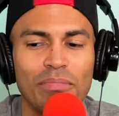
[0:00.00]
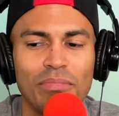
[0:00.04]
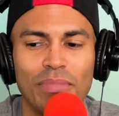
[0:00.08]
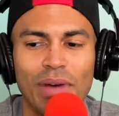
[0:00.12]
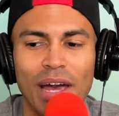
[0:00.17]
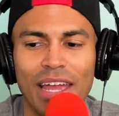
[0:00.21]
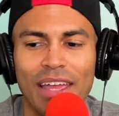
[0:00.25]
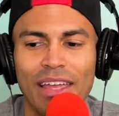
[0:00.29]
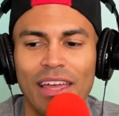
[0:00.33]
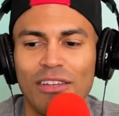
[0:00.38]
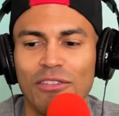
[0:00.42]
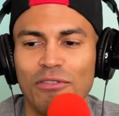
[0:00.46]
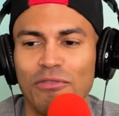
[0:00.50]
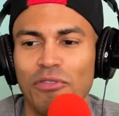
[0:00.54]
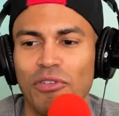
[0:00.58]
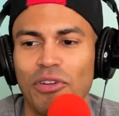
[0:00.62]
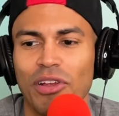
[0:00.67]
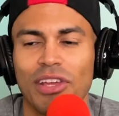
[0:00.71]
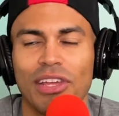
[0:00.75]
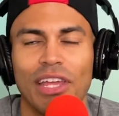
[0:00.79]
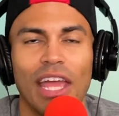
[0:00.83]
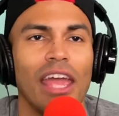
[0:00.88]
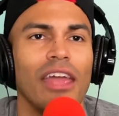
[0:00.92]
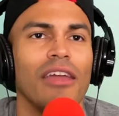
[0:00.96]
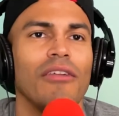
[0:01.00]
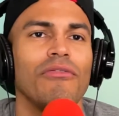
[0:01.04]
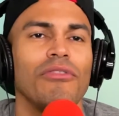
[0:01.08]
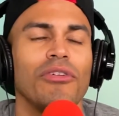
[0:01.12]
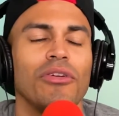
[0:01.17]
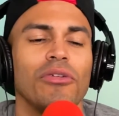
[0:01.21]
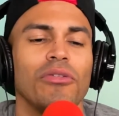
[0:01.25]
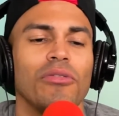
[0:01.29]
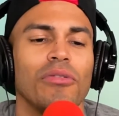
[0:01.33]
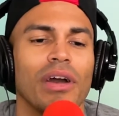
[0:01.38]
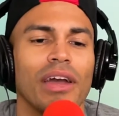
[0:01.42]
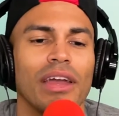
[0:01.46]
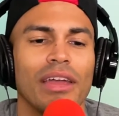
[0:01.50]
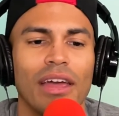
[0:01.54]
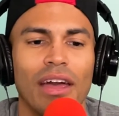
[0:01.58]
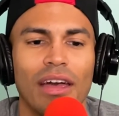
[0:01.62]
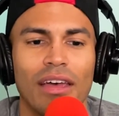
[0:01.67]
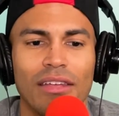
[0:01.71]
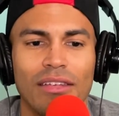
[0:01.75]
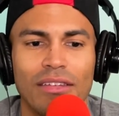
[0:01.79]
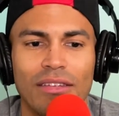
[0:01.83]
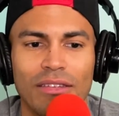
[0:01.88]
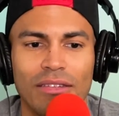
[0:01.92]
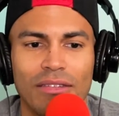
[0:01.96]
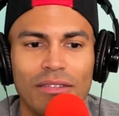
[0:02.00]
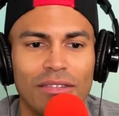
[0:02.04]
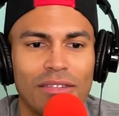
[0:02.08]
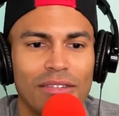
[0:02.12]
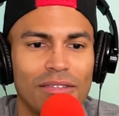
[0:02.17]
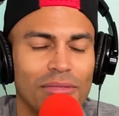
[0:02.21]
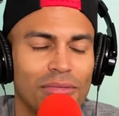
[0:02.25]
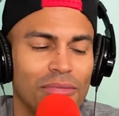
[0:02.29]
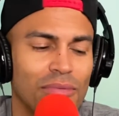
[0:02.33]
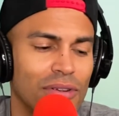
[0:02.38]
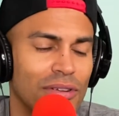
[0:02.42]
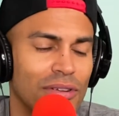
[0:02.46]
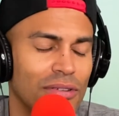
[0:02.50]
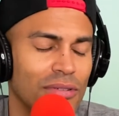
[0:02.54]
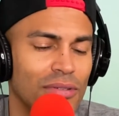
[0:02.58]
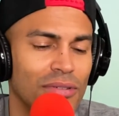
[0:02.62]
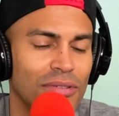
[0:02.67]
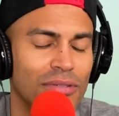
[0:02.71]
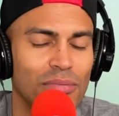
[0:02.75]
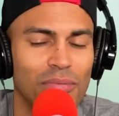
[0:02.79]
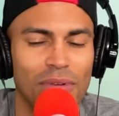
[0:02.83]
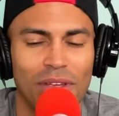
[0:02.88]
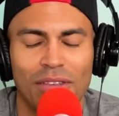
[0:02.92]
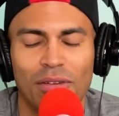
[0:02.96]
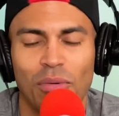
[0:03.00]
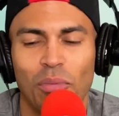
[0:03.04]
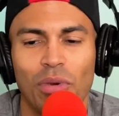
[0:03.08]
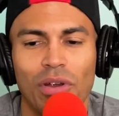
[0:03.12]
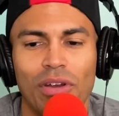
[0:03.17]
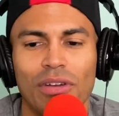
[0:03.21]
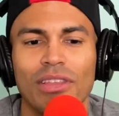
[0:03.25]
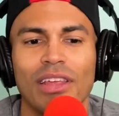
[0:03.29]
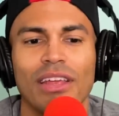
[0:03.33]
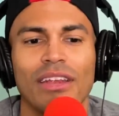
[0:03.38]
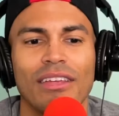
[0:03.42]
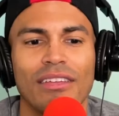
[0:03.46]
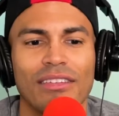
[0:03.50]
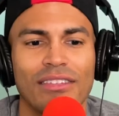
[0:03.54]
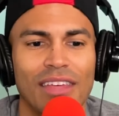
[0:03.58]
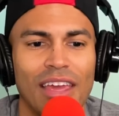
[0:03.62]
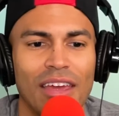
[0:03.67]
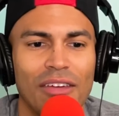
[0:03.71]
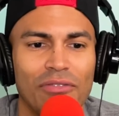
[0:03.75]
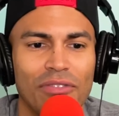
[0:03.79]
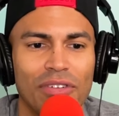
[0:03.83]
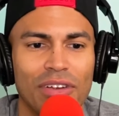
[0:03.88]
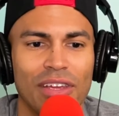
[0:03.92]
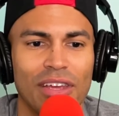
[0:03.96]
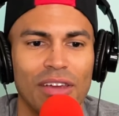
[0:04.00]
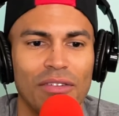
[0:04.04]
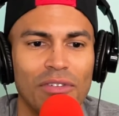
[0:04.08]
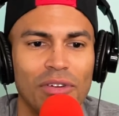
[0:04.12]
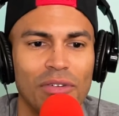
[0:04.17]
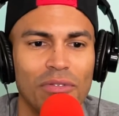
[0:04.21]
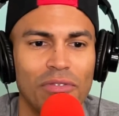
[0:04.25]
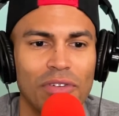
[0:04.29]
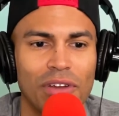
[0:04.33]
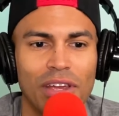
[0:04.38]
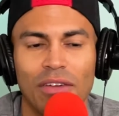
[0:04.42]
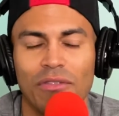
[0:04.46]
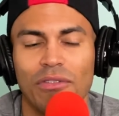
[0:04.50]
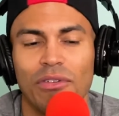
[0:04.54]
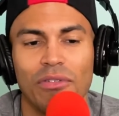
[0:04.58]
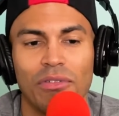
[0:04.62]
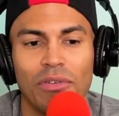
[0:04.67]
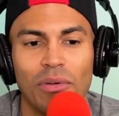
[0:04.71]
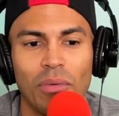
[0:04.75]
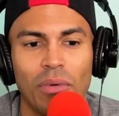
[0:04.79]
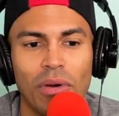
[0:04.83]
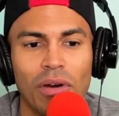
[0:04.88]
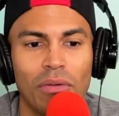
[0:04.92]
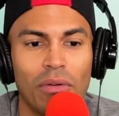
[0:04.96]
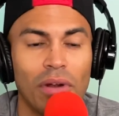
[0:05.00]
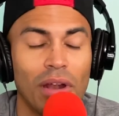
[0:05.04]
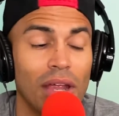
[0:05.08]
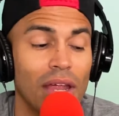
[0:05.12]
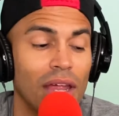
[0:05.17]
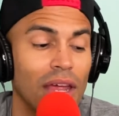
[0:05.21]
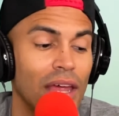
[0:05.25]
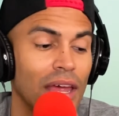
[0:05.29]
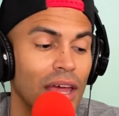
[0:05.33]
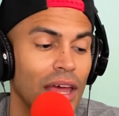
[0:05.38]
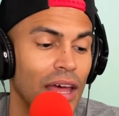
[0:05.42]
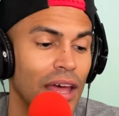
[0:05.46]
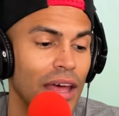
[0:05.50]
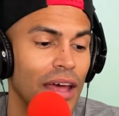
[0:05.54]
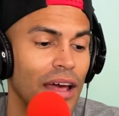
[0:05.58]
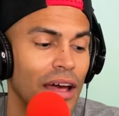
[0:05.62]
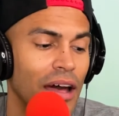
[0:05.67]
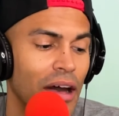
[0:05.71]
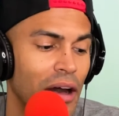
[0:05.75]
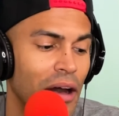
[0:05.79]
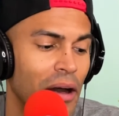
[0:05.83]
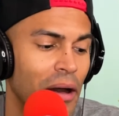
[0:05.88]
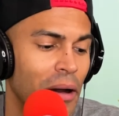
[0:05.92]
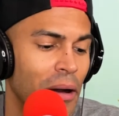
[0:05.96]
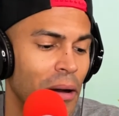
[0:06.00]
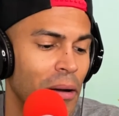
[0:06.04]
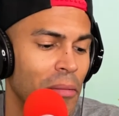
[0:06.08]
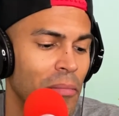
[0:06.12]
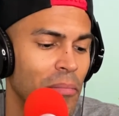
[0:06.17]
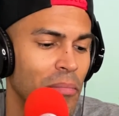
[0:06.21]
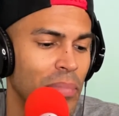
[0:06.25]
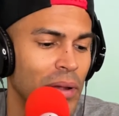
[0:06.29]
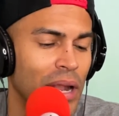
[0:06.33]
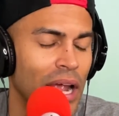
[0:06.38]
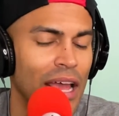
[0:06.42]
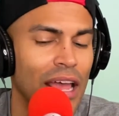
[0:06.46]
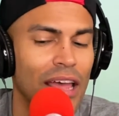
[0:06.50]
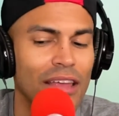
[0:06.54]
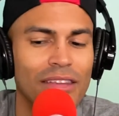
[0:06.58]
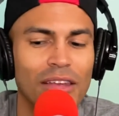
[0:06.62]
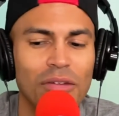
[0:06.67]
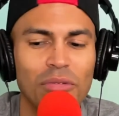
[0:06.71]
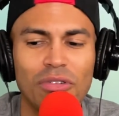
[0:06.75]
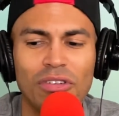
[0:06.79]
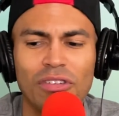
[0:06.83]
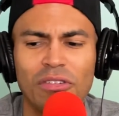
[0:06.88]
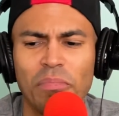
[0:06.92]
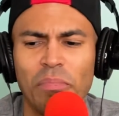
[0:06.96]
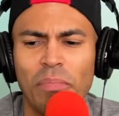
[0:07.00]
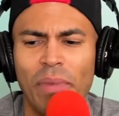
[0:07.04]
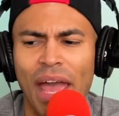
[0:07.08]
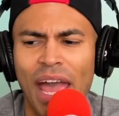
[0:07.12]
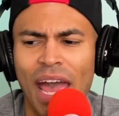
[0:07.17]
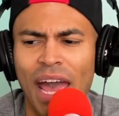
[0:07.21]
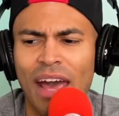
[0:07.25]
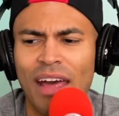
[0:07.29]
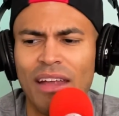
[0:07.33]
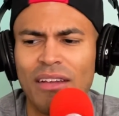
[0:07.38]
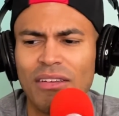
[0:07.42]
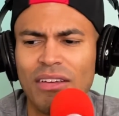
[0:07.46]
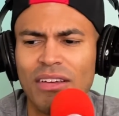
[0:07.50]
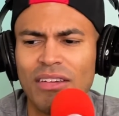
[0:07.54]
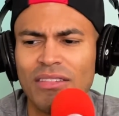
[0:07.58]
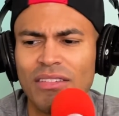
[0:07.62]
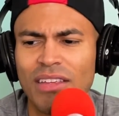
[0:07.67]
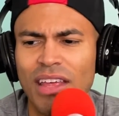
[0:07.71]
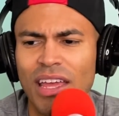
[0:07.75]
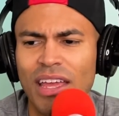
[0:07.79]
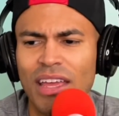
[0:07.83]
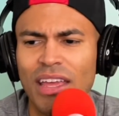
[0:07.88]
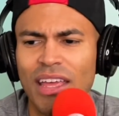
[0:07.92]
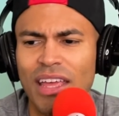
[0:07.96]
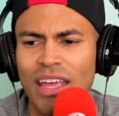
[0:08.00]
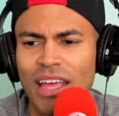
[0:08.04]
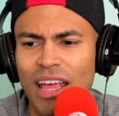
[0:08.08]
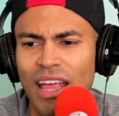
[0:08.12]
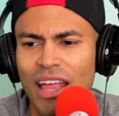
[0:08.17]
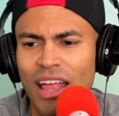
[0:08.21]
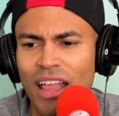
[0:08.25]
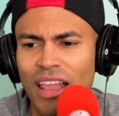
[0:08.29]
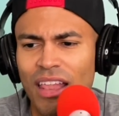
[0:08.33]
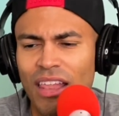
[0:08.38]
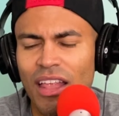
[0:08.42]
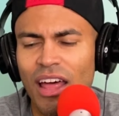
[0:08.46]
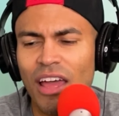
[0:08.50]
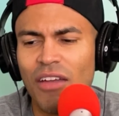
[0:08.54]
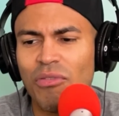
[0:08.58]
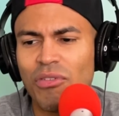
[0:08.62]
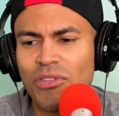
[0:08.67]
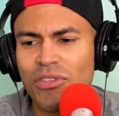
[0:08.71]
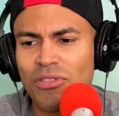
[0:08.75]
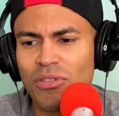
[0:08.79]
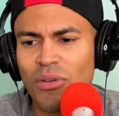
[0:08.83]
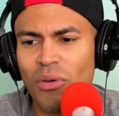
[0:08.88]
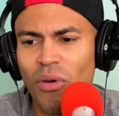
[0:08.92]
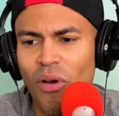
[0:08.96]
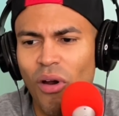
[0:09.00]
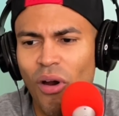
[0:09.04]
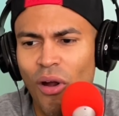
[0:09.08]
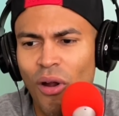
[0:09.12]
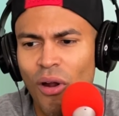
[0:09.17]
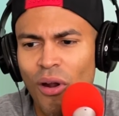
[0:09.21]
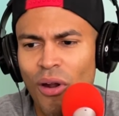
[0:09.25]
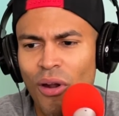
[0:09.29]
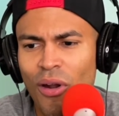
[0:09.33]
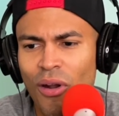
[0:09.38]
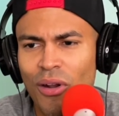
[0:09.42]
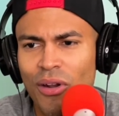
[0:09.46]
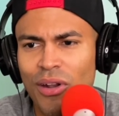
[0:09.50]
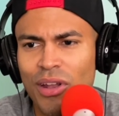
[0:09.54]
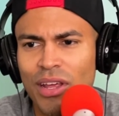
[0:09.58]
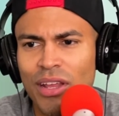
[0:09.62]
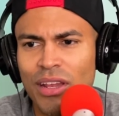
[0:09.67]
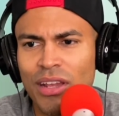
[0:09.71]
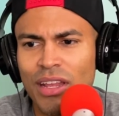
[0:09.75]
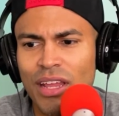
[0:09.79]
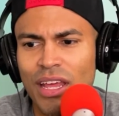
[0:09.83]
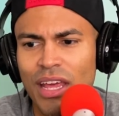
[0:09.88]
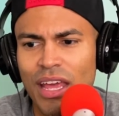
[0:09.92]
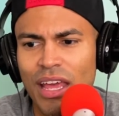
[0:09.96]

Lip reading: I guess forgave you. I guess, which was, it's a weird thing to say. Forgive you for what, right? But I guess I was just mad because, like, life was so hard, and